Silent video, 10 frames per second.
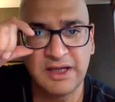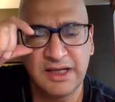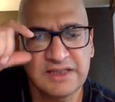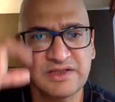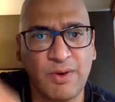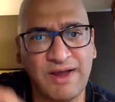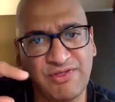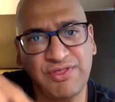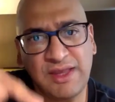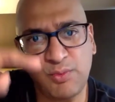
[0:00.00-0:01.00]
So I
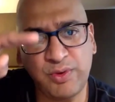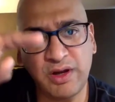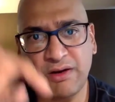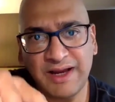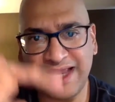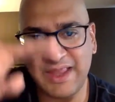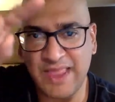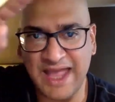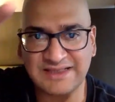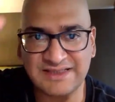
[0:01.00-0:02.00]
think we are in
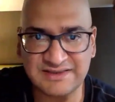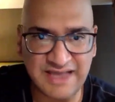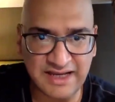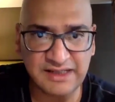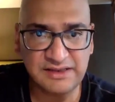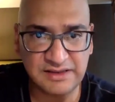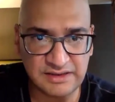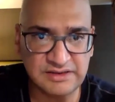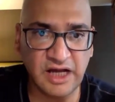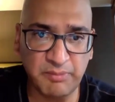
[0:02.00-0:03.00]
that
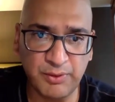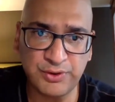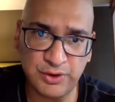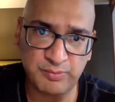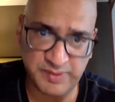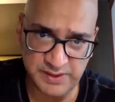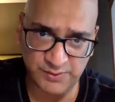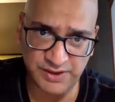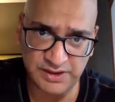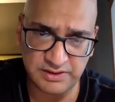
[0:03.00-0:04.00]
second W
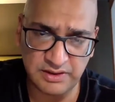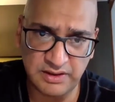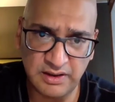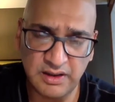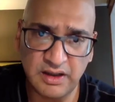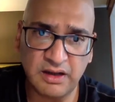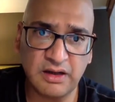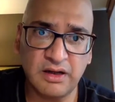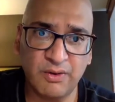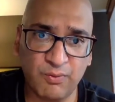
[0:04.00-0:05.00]
period
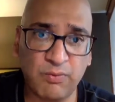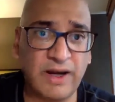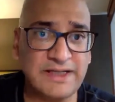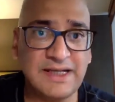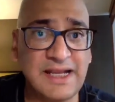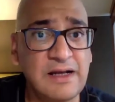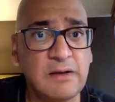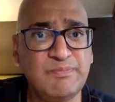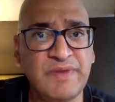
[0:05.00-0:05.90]
right now.